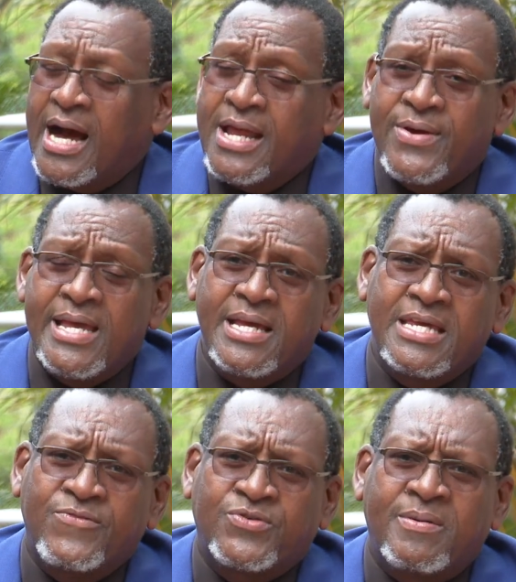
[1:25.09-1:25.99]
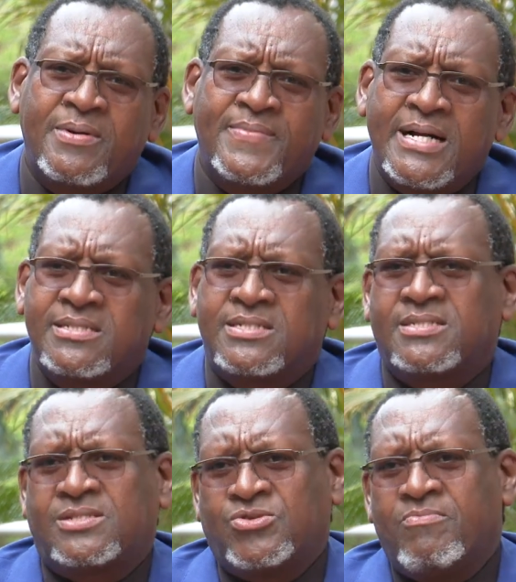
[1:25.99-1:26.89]
And Waiyaki, from
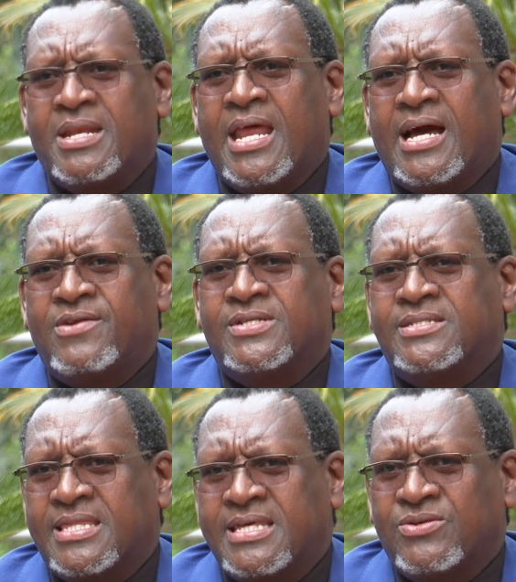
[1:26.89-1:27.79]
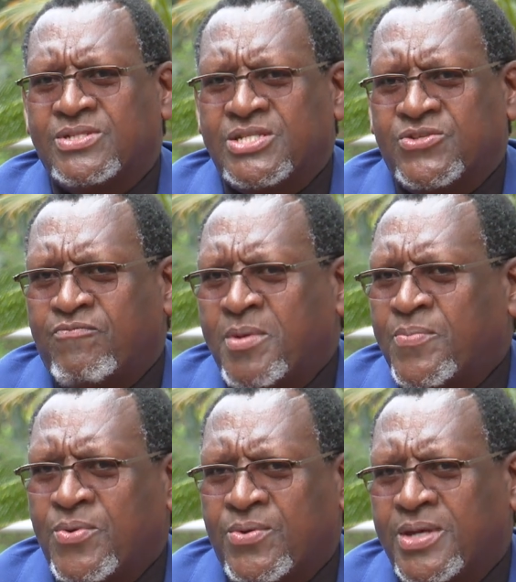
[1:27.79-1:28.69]
amongst so many hundreds and thousands of
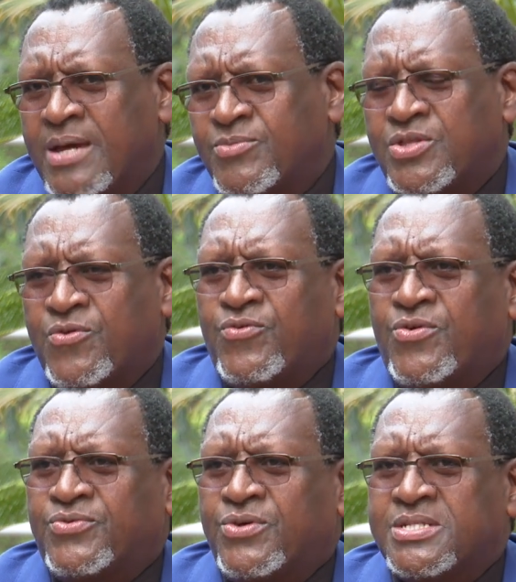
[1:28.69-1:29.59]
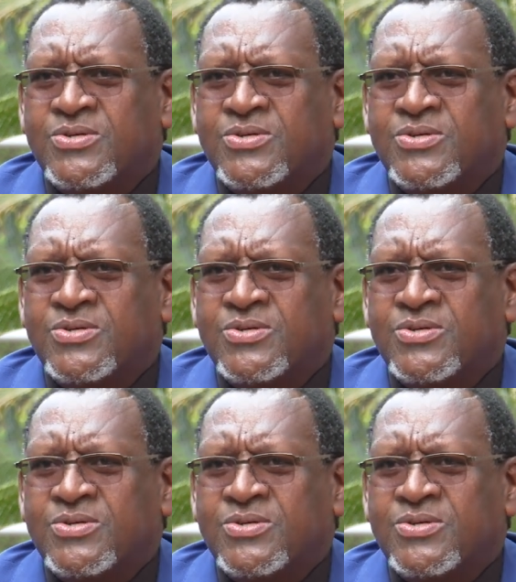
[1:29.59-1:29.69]
people, came to the forefront.